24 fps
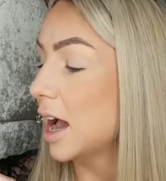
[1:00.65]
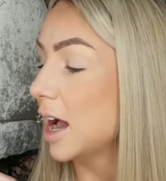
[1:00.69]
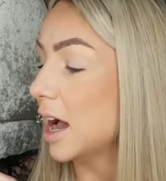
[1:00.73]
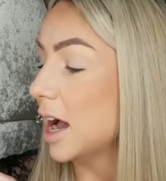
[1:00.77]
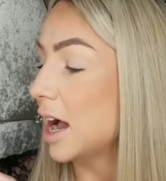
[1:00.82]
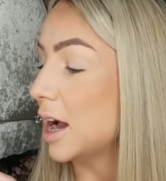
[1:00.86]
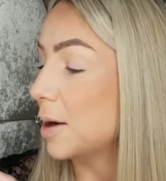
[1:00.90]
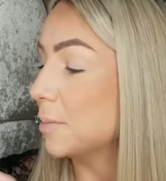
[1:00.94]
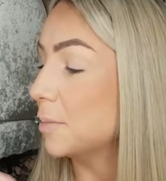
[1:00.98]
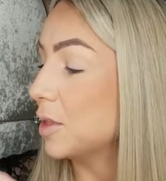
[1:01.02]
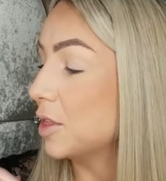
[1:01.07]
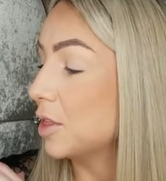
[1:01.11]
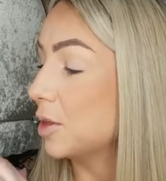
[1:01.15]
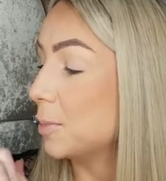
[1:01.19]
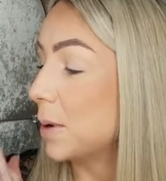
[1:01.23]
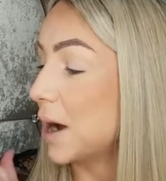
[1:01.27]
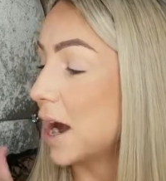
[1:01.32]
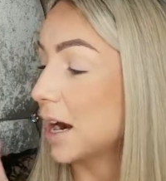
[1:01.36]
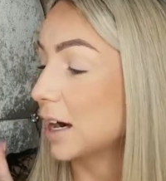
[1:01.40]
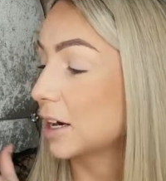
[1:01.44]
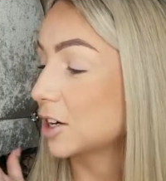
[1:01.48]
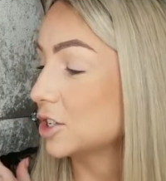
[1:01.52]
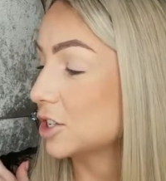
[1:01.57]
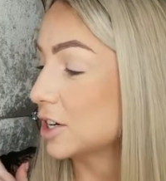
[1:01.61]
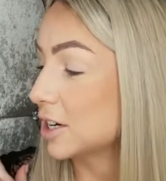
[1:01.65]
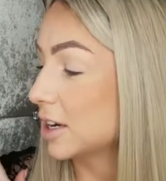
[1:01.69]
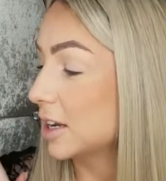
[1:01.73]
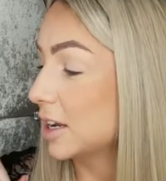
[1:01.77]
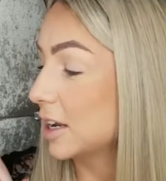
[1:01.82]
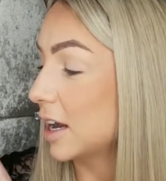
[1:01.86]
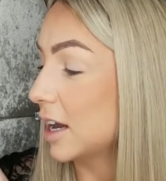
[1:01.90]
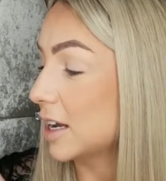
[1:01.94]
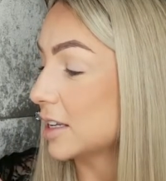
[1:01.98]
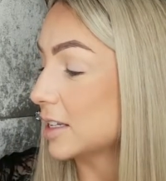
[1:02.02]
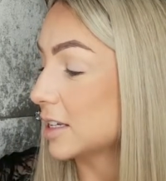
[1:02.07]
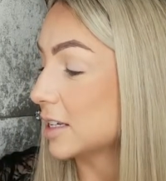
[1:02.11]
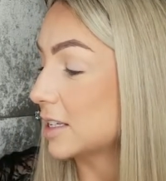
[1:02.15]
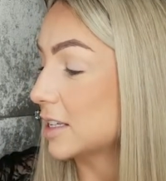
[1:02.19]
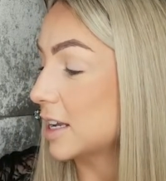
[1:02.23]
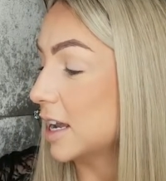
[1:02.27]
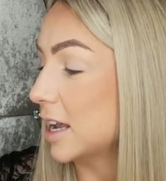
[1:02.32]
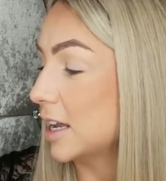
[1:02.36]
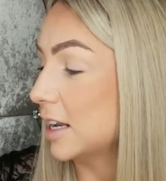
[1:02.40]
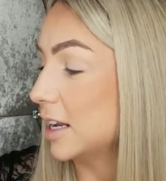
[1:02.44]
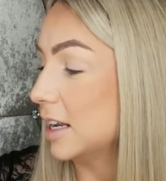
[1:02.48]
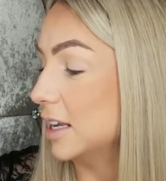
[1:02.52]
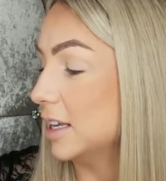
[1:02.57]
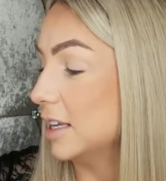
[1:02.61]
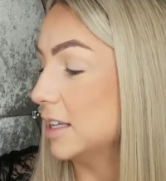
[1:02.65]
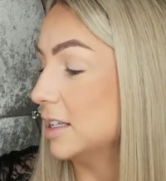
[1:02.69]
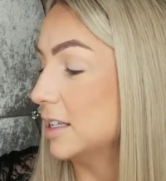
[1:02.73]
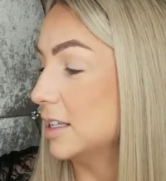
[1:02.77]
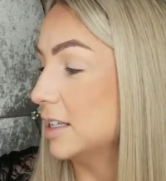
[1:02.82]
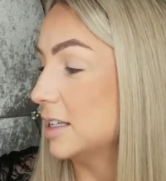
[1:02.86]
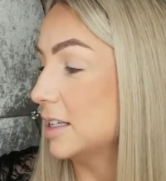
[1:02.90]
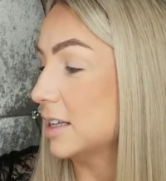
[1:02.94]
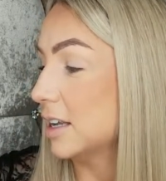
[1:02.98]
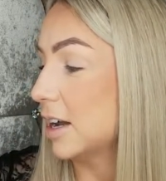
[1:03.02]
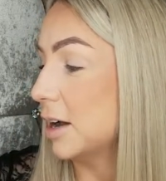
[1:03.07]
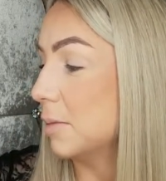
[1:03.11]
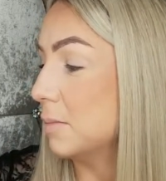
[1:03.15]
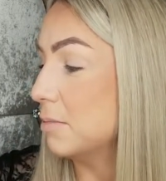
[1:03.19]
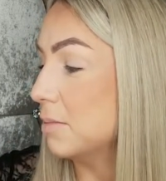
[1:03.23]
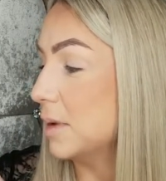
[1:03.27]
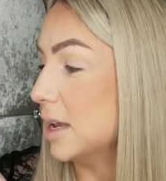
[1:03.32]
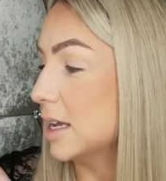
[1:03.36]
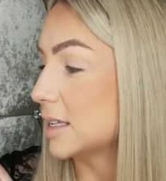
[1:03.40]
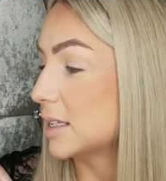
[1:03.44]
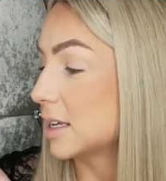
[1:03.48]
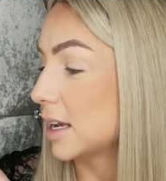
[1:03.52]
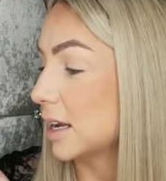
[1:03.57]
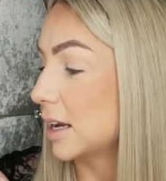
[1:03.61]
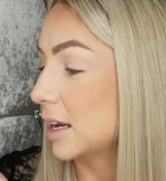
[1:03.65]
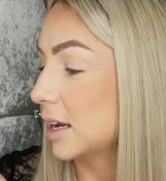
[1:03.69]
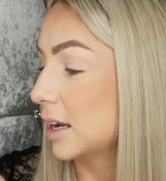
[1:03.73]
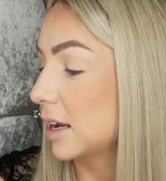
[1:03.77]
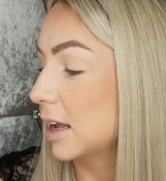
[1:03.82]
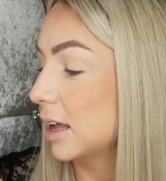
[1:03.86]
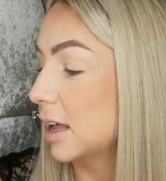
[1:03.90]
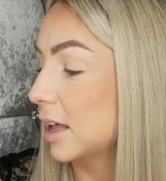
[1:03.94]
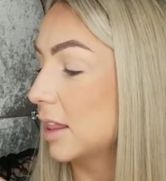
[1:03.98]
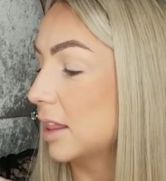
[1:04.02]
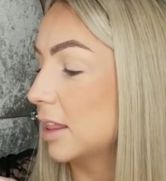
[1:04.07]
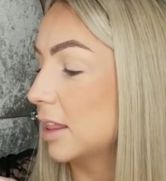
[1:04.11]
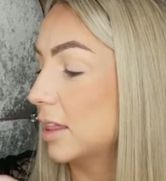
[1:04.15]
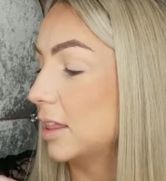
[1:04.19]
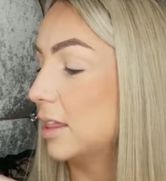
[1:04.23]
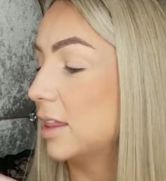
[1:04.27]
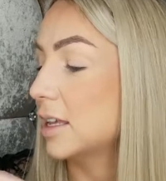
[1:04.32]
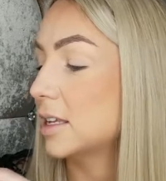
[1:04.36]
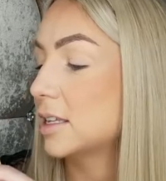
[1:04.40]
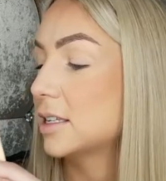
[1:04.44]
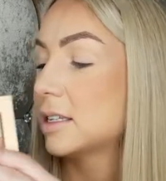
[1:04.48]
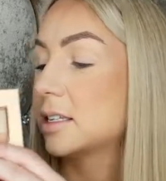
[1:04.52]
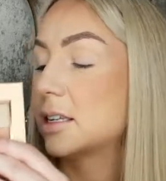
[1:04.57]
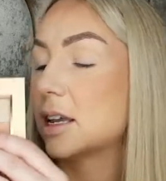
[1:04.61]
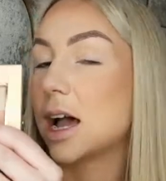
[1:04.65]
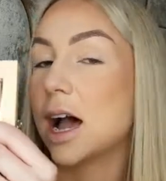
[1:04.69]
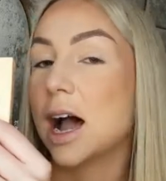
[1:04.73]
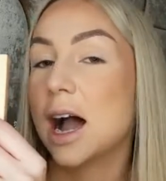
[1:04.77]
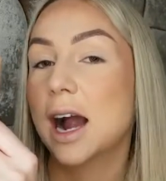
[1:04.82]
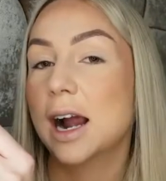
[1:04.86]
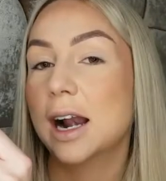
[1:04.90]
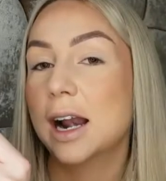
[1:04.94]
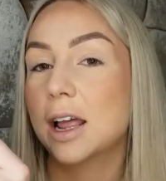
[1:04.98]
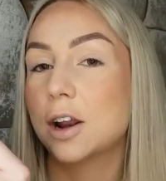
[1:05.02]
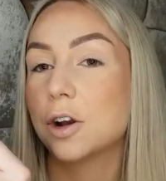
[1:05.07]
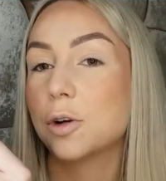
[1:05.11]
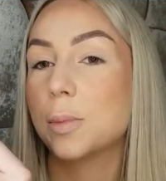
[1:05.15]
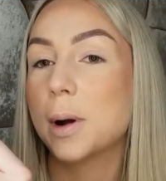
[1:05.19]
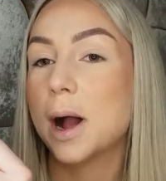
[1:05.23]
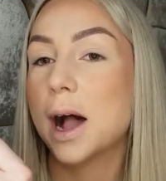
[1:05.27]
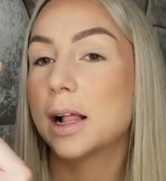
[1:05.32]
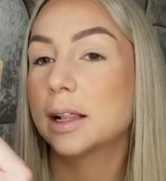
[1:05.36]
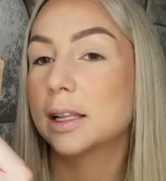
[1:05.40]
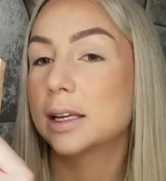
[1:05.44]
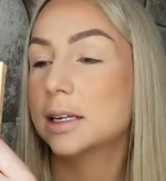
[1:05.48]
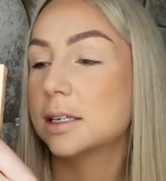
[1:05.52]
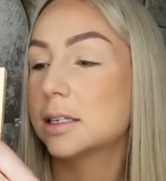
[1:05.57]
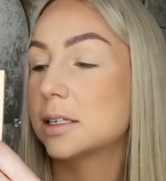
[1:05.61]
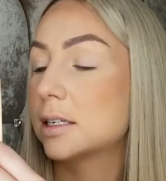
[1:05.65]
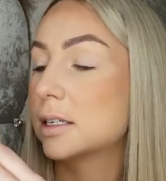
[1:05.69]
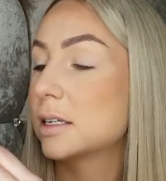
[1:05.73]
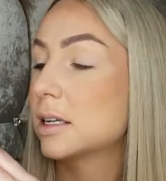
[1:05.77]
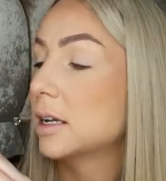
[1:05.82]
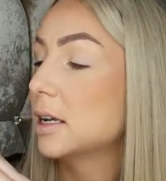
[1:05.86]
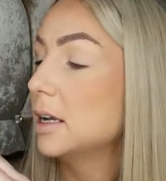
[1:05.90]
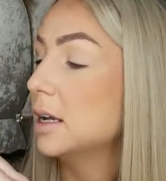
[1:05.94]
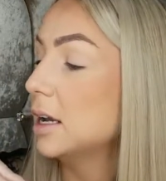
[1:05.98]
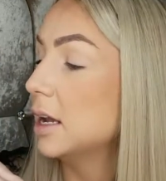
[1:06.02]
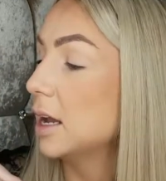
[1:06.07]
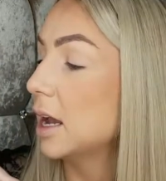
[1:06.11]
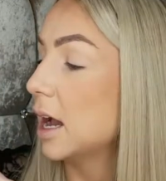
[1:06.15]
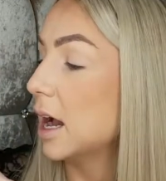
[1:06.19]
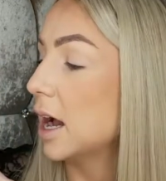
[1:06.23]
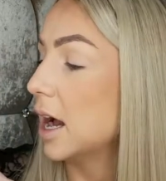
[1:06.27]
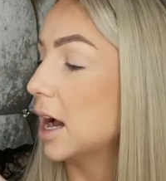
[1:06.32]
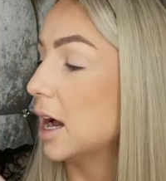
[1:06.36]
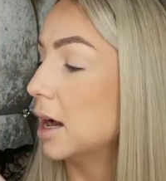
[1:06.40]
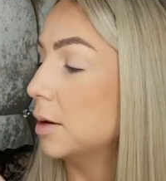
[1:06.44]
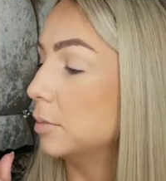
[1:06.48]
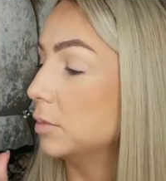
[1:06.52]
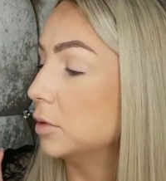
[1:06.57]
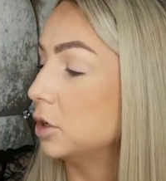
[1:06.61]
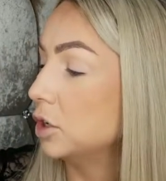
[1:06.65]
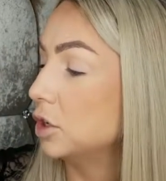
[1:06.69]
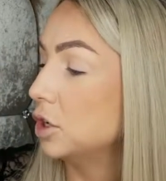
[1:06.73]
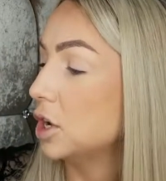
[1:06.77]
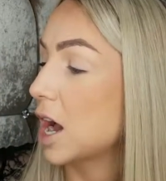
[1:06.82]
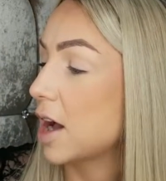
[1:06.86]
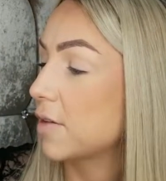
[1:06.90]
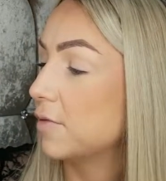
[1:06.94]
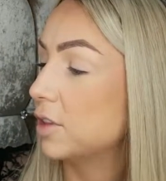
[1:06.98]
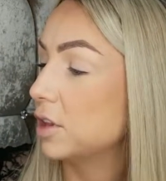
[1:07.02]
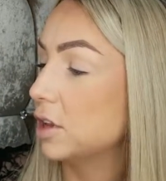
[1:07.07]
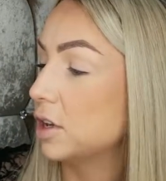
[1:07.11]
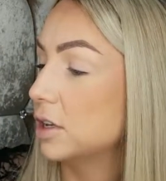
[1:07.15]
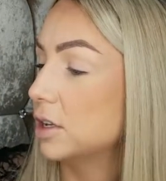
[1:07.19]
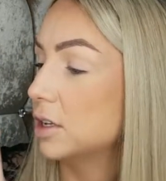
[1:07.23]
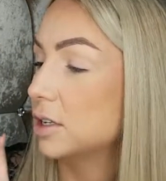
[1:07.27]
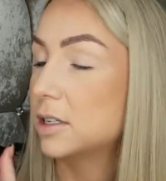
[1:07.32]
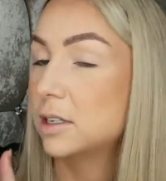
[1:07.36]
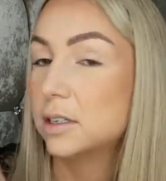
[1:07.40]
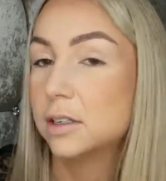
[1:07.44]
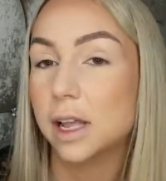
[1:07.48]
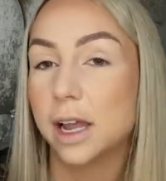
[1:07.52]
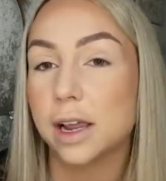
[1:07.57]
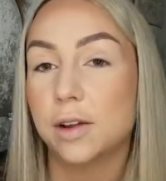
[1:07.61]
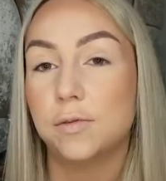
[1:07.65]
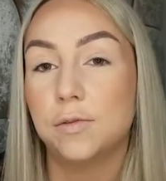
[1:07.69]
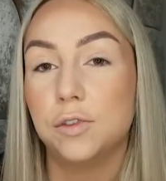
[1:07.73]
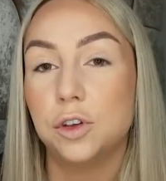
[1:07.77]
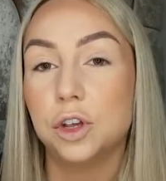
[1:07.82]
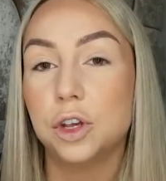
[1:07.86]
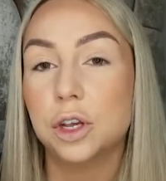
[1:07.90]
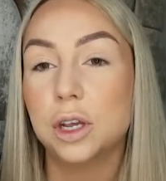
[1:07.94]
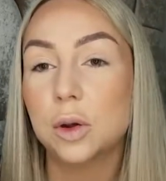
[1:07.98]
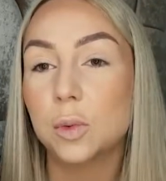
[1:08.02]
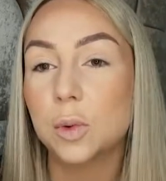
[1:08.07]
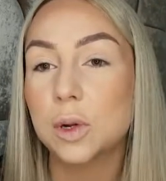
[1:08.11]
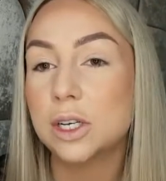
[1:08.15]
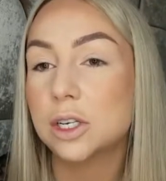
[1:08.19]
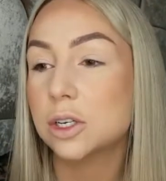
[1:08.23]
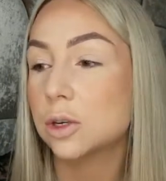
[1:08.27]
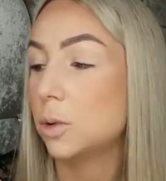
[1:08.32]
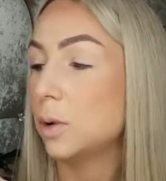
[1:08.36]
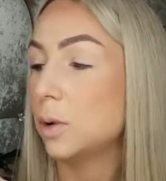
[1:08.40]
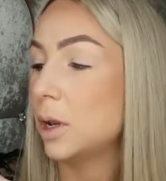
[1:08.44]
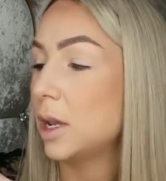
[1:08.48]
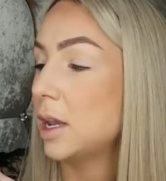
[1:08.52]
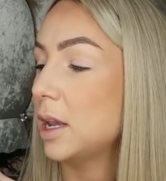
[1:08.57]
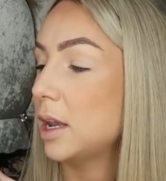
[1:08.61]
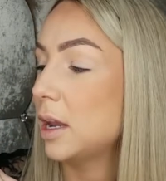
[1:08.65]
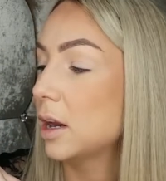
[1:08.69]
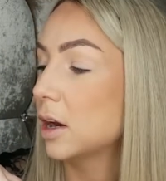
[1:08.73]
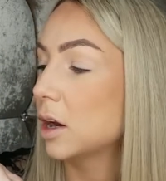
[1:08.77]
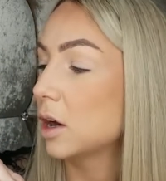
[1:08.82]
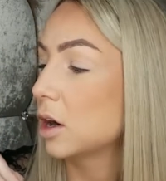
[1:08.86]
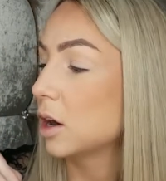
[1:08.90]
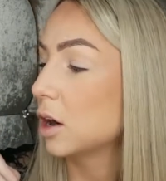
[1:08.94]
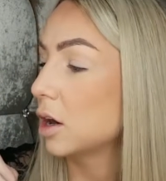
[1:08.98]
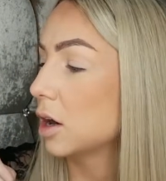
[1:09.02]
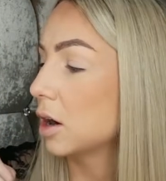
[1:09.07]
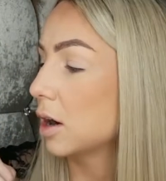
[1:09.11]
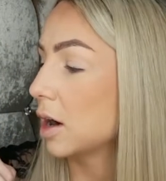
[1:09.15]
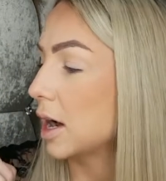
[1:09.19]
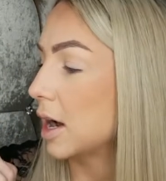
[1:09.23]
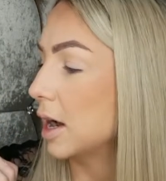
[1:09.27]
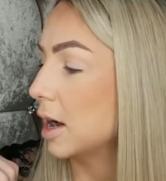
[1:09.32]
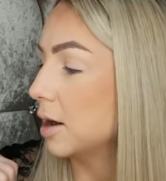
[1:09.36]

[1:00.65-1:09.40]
The packaging, as I said, is amazing. This highlighter palette, you have this like viewing window here.